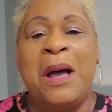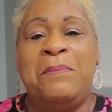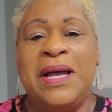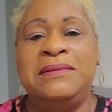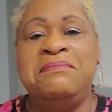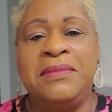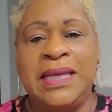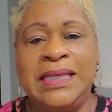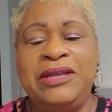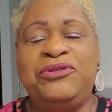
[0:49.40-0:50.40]
But
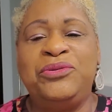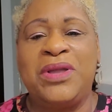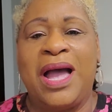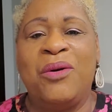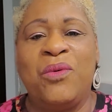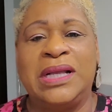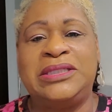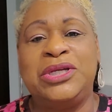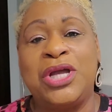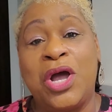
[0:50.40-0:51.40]
many do not want
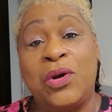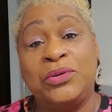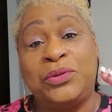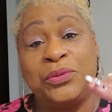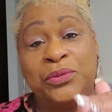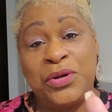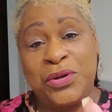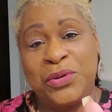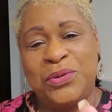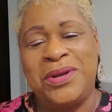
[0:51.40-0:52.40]
to go
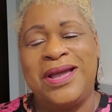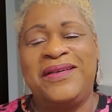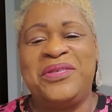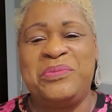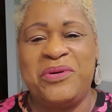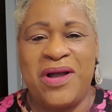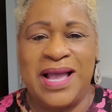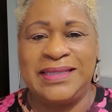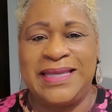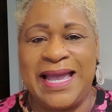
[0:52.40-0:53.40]
through the
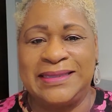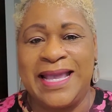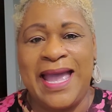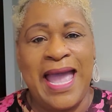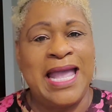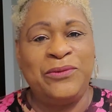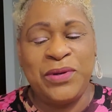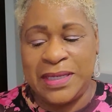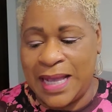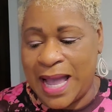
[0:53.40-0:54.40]
process. And
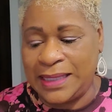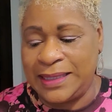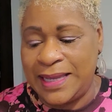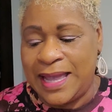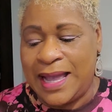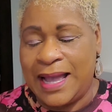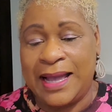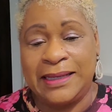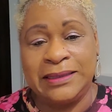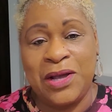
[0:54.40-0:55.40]
we got to
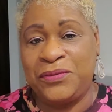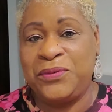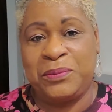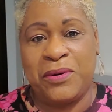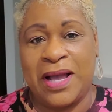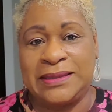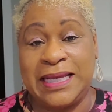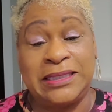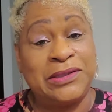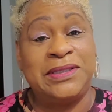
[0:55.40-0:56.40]
go through the
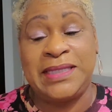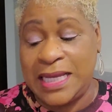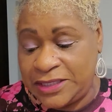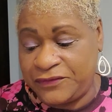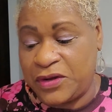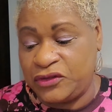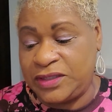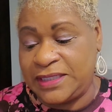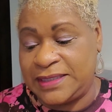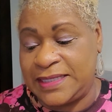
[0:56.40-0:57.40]
process. So today's
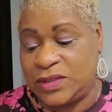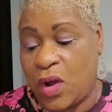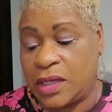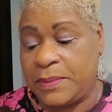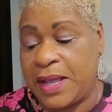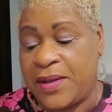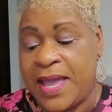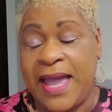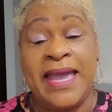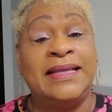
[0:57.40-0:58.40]
devotion is talking about
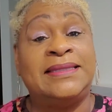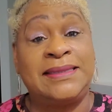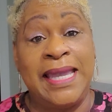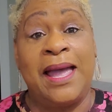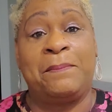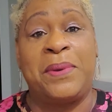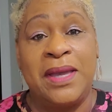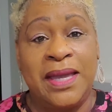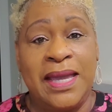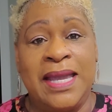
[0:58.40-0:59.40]
a step
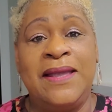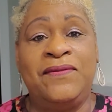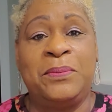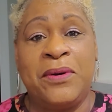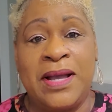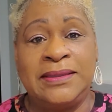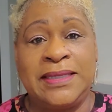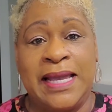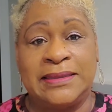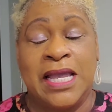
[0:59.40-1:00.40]
in the
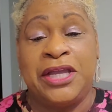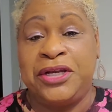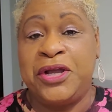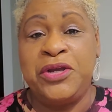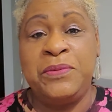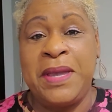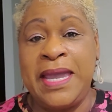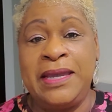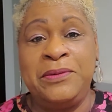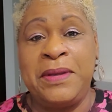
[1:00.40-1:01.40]
process. You know, you
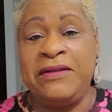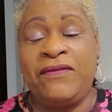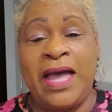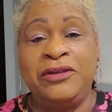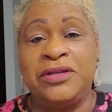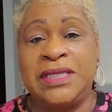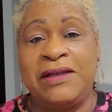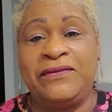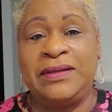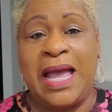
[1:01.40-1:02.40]
may find
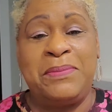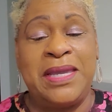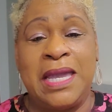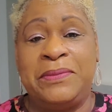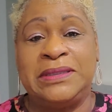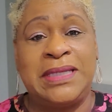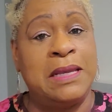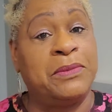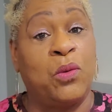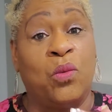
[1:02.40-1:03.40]
yourself not being able to
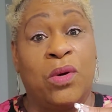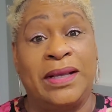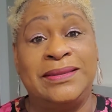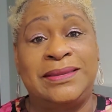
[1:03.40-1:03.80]
take but one